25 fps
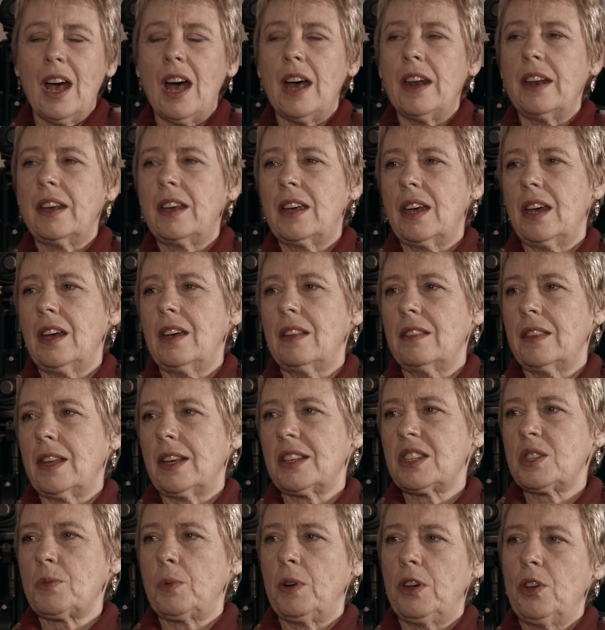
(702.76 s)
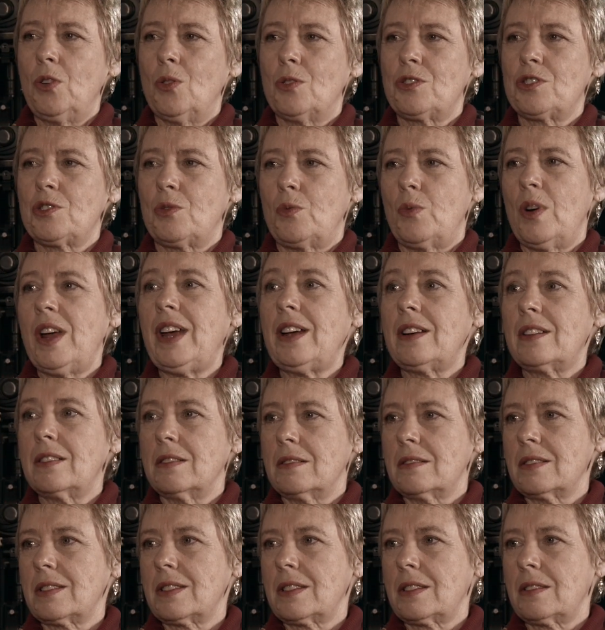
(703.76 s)
And again, that's where your
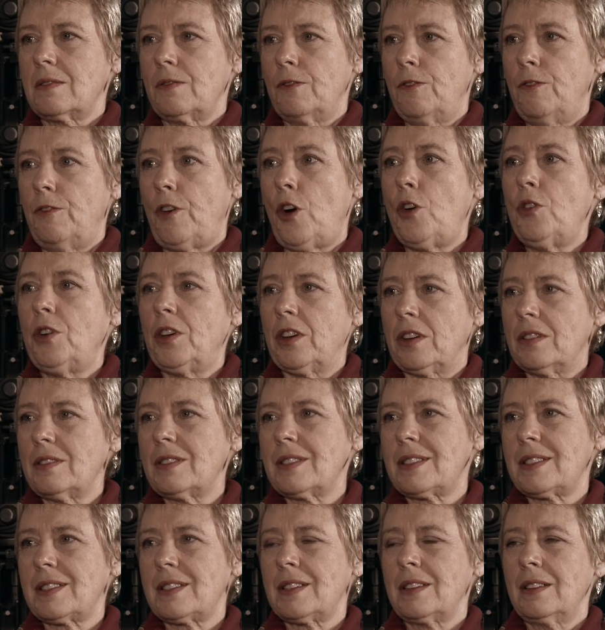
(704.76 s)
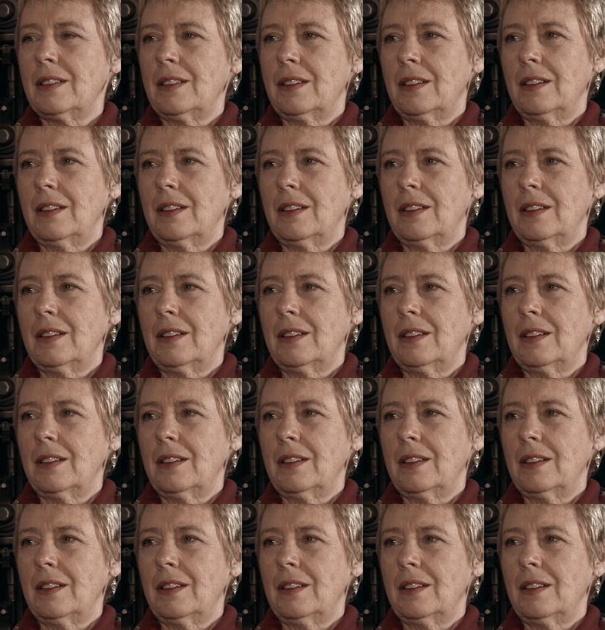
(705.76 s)
director's focus